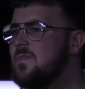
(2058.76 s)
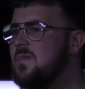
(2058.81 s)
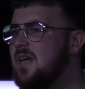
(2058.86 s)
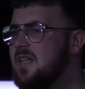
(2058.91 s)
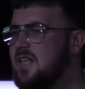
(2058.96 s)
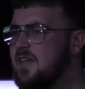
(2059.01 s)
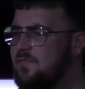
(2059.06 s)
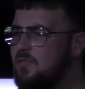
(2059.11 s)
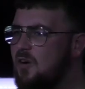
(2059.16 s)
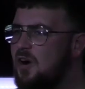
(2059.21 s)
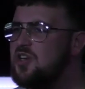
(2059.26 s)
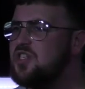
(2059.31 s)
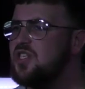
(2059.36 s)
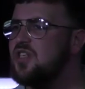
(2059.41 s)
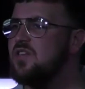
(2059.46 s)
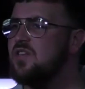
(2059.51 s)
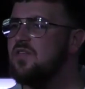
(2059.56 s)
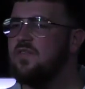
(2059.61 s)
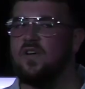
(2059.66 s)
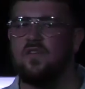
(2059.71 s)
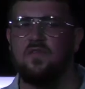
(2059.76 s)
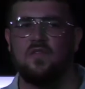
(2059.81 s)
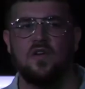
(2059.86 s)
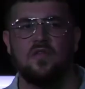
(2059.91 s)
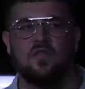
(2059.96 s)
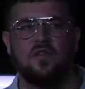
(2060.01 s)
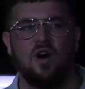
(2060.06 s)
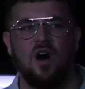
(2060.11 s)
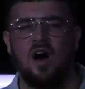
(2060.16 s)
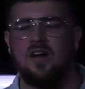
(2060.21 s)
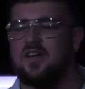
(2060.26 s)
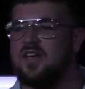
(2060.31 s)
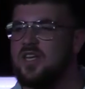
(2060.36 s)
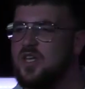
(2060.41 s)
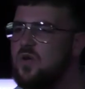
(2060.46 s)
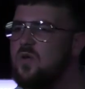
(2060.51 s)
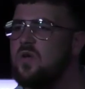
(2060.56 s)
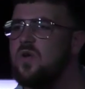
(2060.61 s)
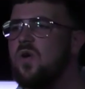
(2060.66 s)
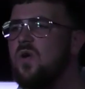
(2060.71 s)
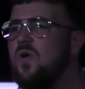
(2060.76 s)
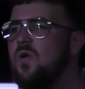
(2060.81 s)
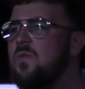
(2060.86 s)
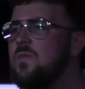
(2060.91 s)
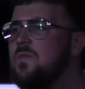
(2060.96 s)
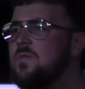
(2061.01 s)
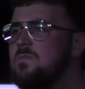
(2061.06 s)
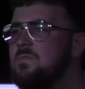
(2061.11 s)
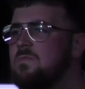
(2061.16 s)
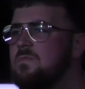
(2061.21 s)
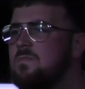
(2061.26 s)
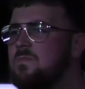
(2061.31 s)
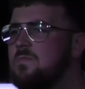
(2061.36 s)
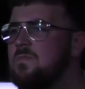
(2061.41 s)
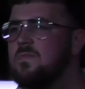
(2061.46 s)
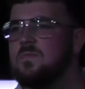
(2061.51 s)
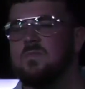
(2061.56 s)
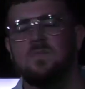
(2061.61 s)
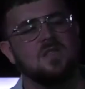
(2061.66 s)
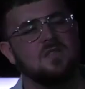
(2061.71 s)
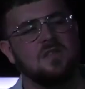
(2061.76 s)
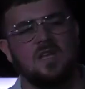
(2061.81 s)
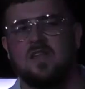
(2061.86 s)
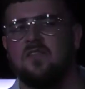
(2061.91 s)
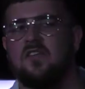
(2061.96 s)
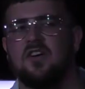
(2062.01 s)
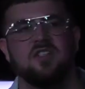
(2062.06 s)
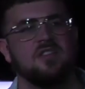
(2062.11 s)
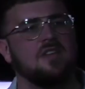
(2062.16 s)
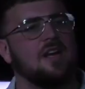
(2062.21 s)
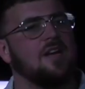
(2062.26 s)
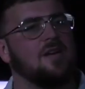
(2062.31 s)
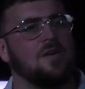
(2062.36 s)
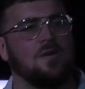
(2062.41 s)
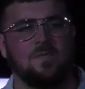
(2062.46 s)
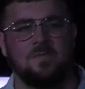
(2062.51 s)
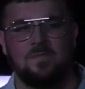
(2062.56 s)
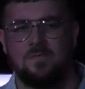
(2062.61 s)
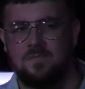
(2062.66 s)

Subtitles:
And the version of God that you know, it's not the version I know.